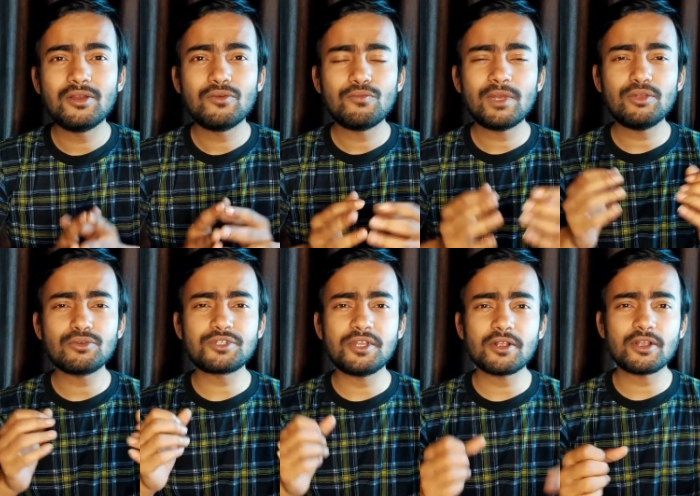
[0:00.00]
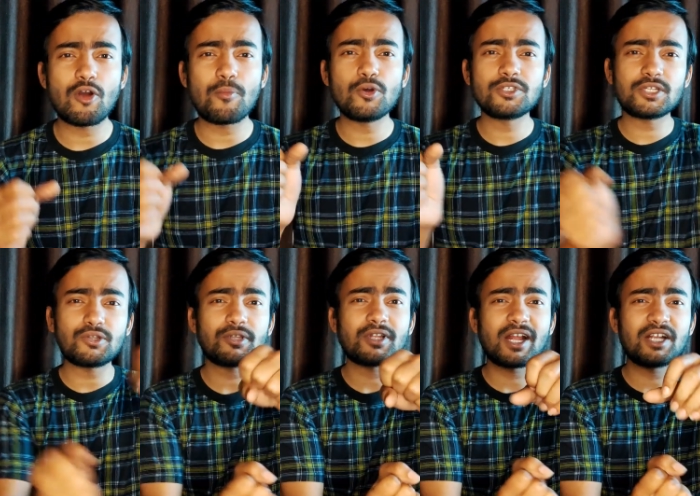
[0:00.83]
Well, you steer opposite
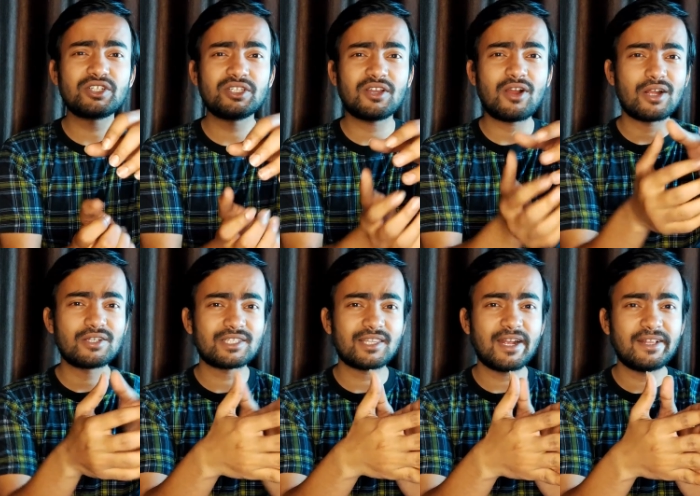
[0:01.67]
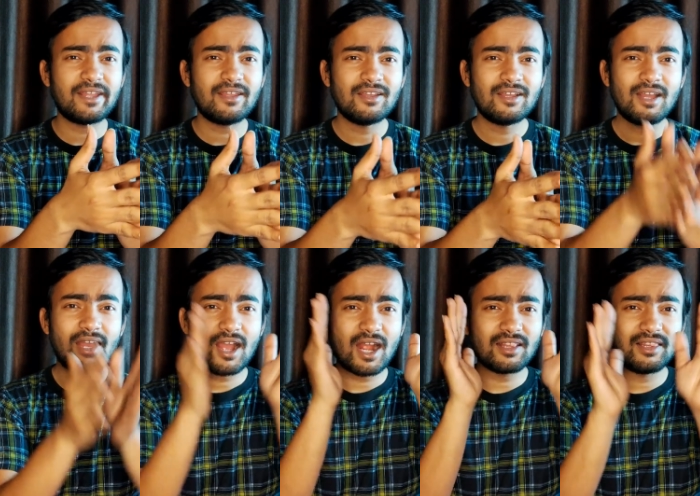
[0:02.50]
to the direction the car is sliding
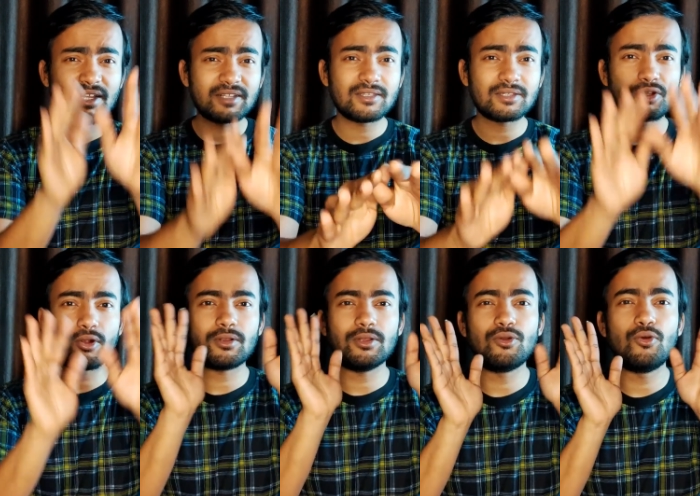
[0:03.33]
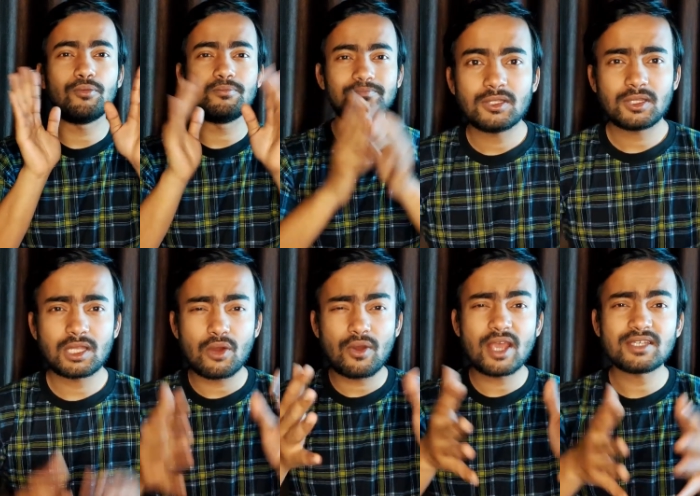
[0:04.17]
and let the throttle go.
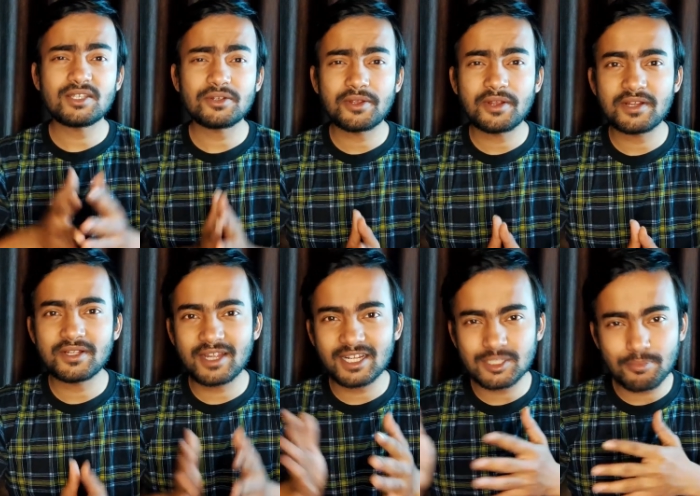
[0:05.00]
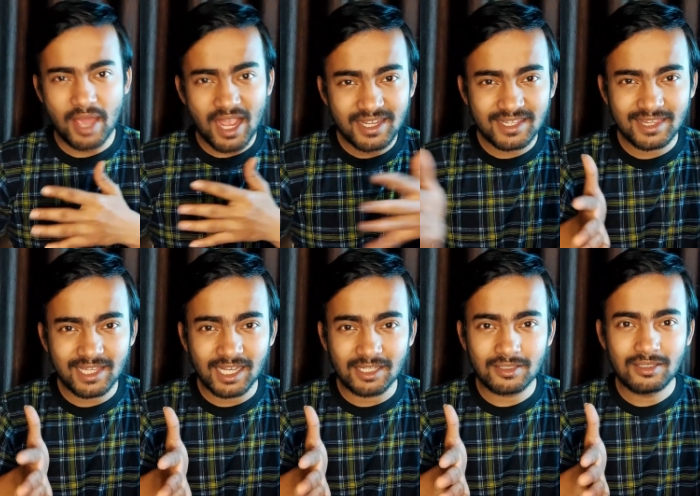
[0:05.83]
Now, as the rear end gets back in
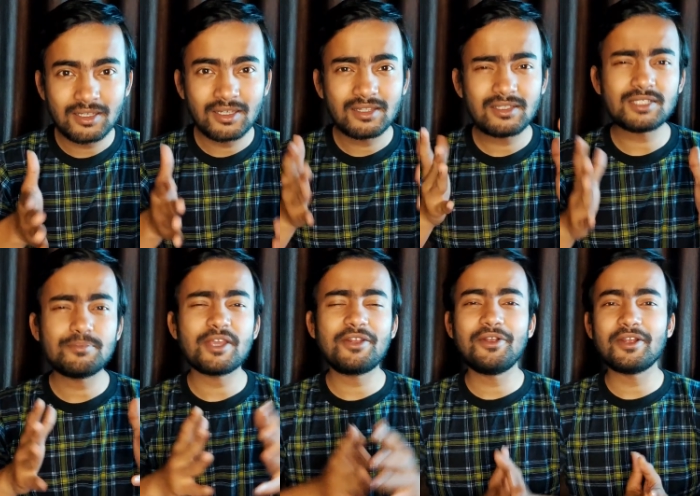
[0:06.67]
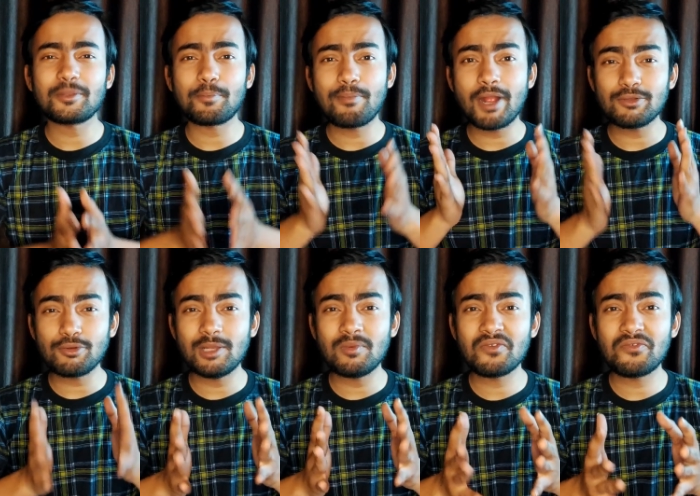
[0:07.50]
line, this may create a
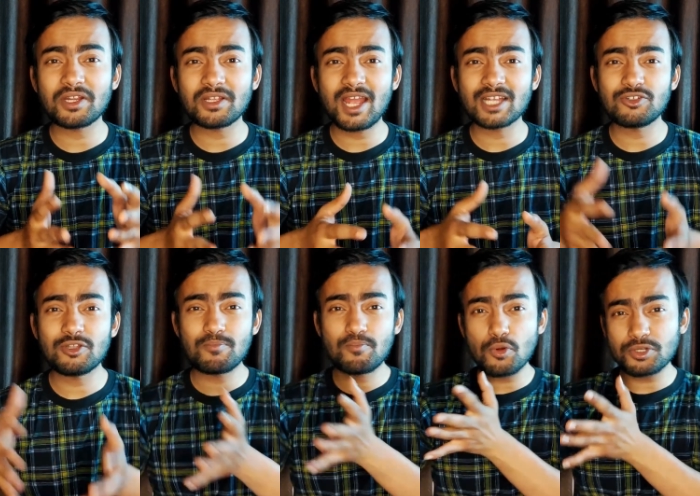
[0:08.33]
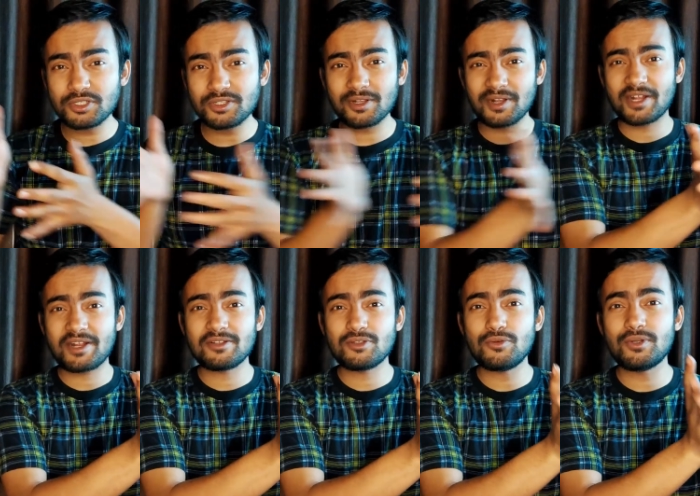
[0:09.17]
pendulum effect, actually pushing the rear
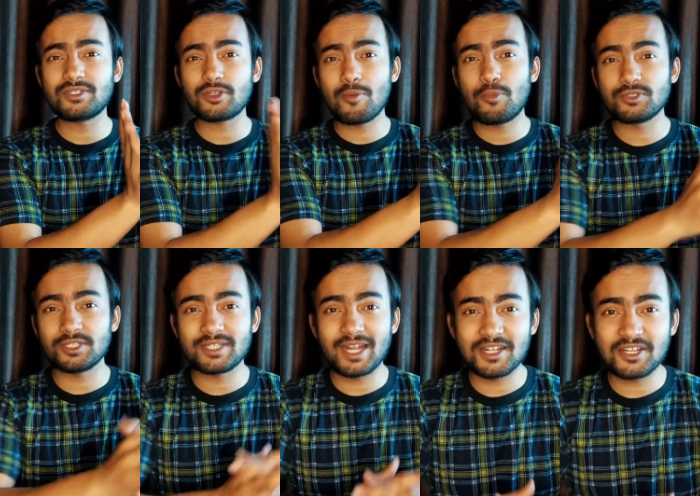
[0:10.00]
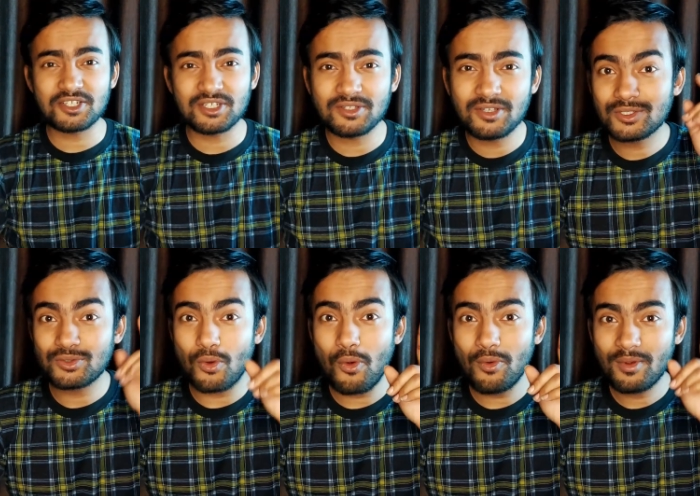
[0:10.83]
end to its opposite direction.
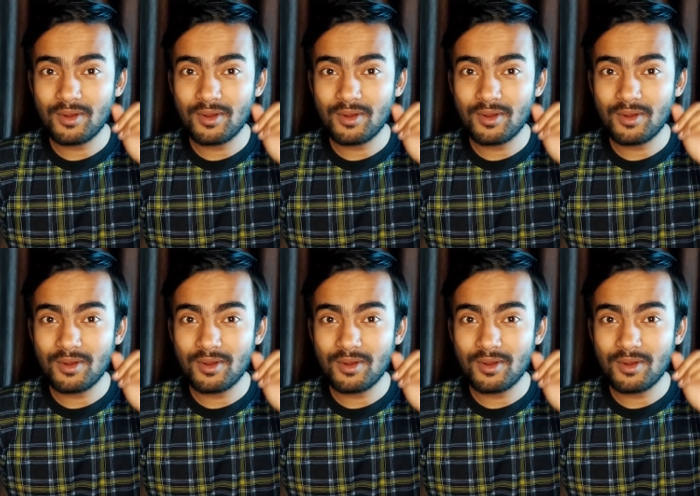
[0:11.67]
So,